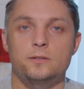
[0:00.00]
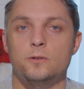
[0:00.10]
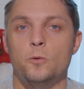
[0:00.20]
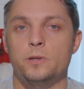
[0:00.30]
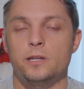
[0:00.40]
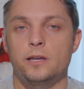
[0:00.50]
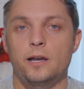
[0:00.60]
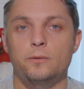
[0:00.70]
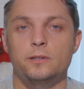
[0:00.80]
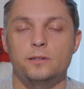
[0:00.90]
to
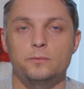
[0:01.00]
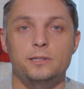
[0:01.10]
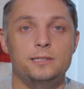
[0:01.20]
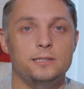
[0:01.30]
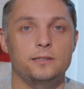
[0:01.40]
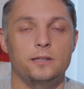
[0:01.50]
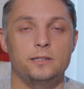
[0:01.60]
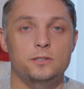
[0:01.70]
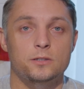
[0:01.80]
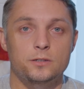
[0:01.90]
OpenAI releasing
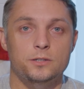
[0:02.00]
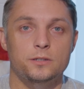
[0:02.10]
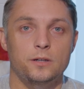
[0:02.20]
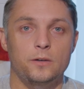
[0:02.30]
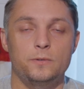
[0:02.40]
its search